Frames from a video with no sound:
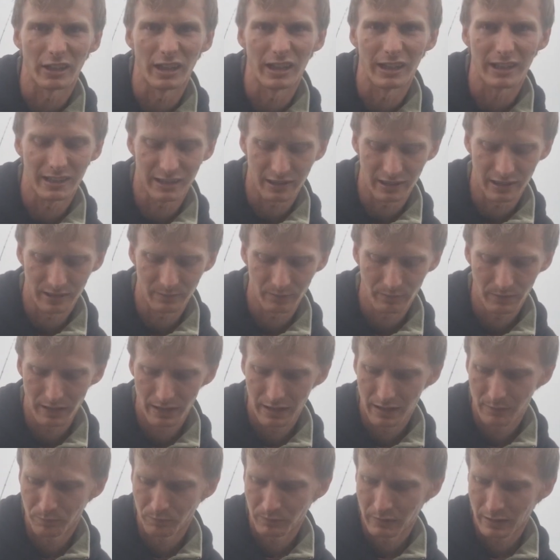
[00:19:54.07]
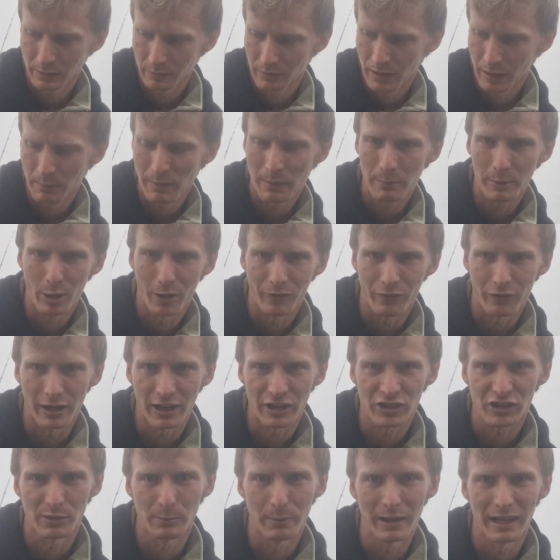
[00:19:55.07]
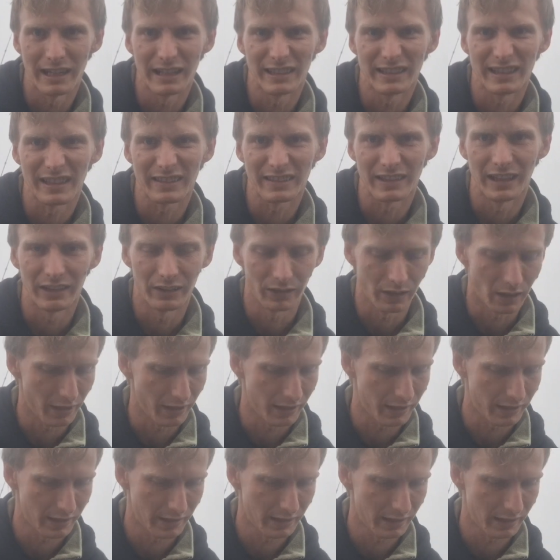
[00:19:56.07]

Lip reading: Like, I maybe overestimated that then. Like,